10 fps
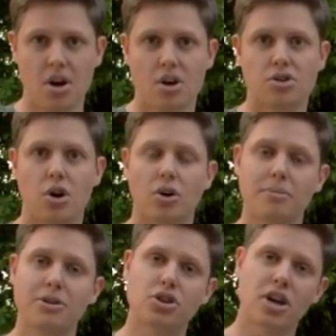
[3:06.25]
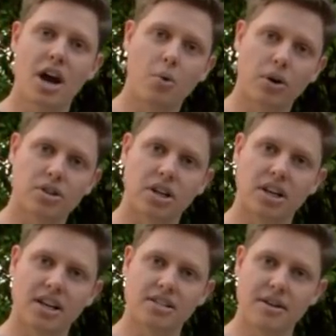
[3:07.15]
So let me show you how it works on a
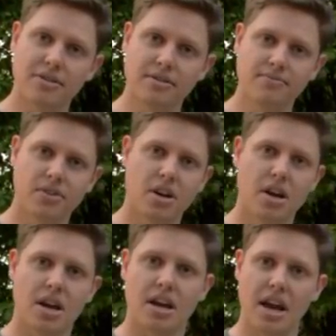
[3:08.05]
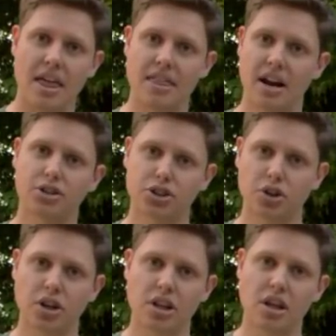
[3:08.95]
ninety-seven, and then I'll show
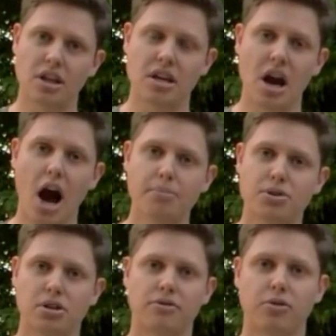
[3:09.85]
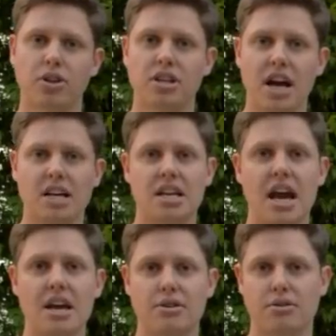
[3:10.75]
you the option for the
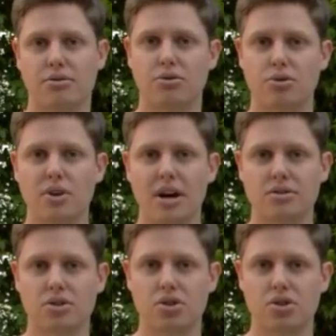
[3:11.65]
ninety-eight through two thousand